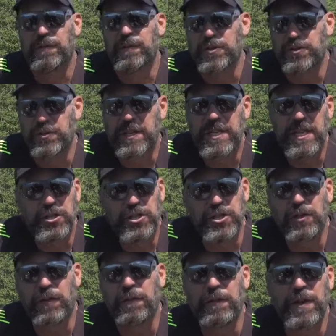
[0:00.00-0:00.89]
For
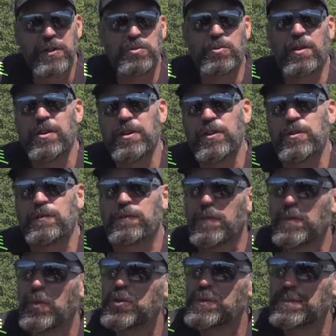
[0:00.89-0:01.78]
traditional freshwater use
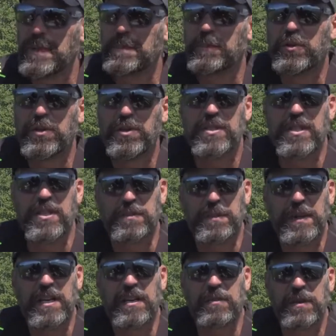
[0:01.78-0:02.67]
for most people using
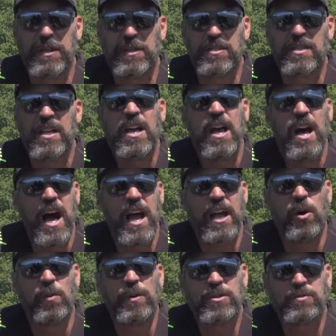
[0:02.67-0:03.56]
spinning reels,
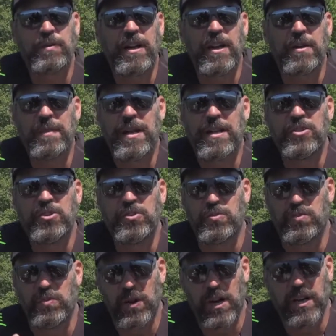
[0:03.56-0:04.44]
I always recommend
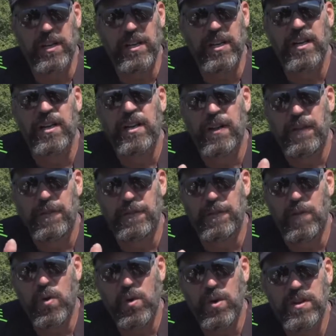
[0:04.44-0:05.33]
you run
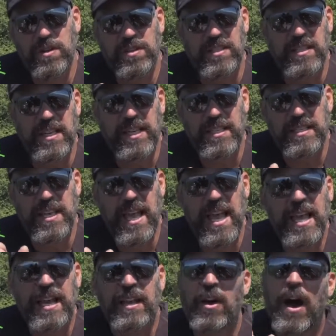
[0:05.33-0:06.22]
4, 6,
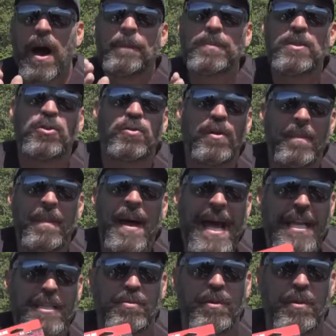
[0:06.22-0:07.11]
8, up to a
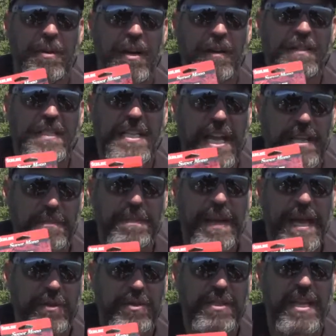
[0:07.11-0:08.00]
maximum of
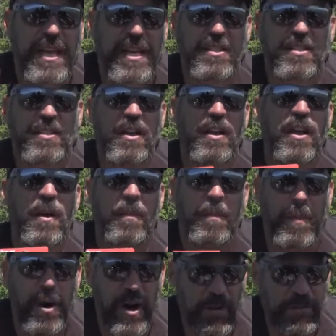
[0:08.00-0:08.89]
10-pound test
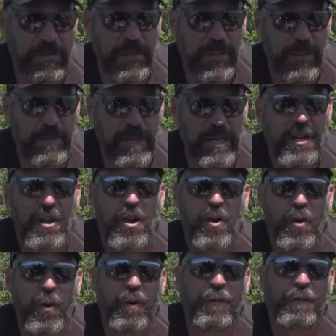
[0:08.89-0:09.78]
monofilament
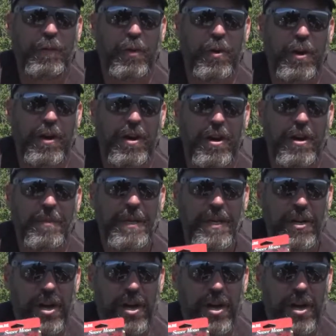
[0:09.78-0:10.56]
or fluorocarbon